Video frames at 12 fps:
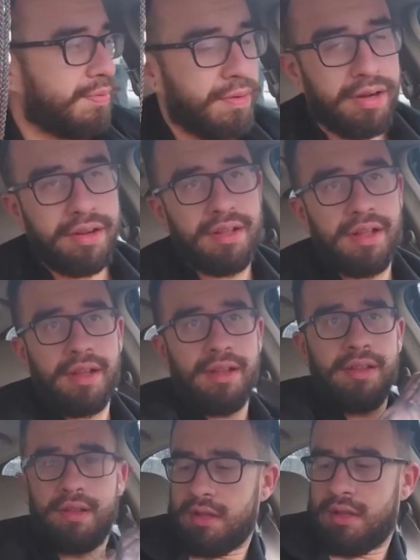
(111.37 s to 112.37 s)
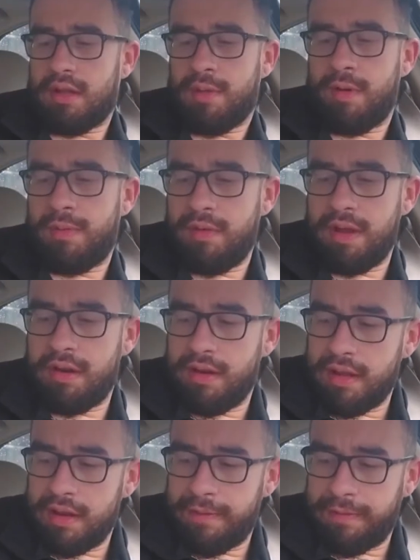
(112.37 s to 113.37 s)
parking lot. I'm on my way to
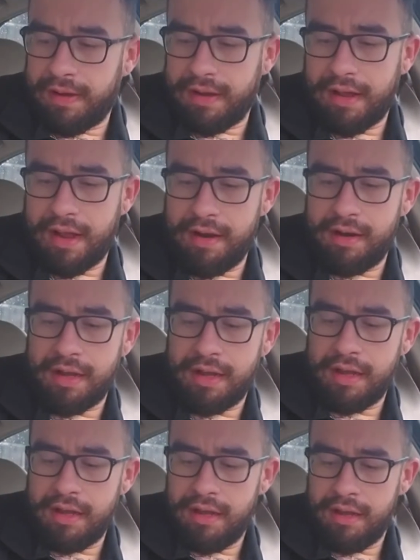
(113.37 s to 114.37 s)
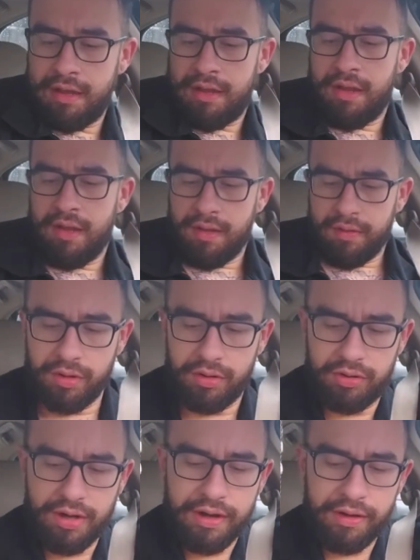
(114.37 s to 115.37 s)
get a fucking haircut.
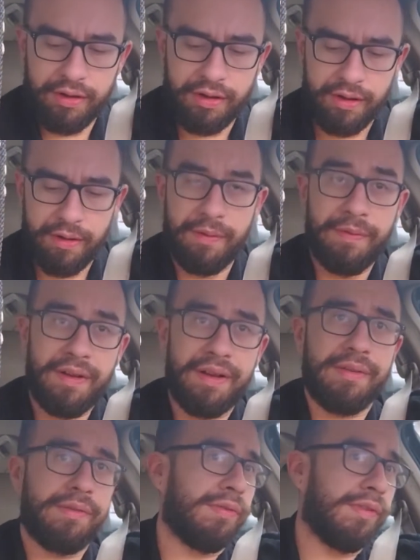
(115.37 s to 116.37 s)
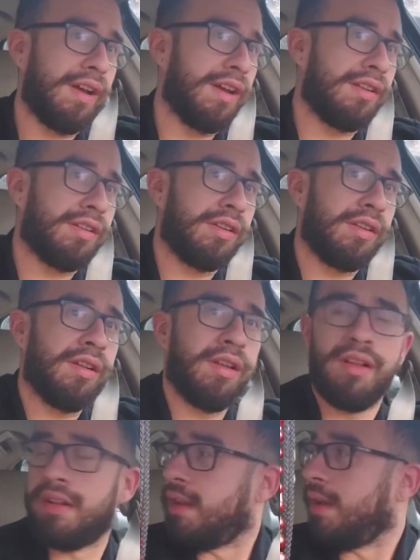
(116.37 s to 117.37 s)
Trying to look all fucking fresh.
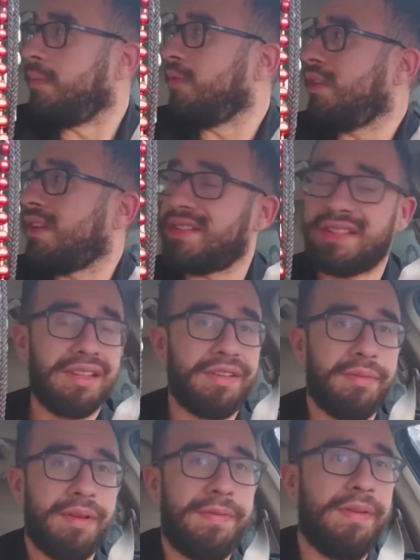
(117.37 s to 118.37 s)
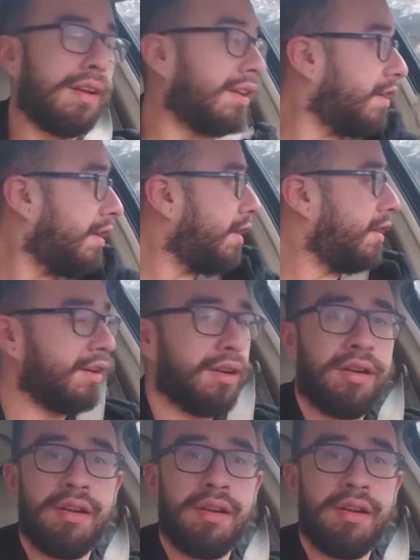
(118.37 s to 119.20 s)
I'm really sick of my fucking hair.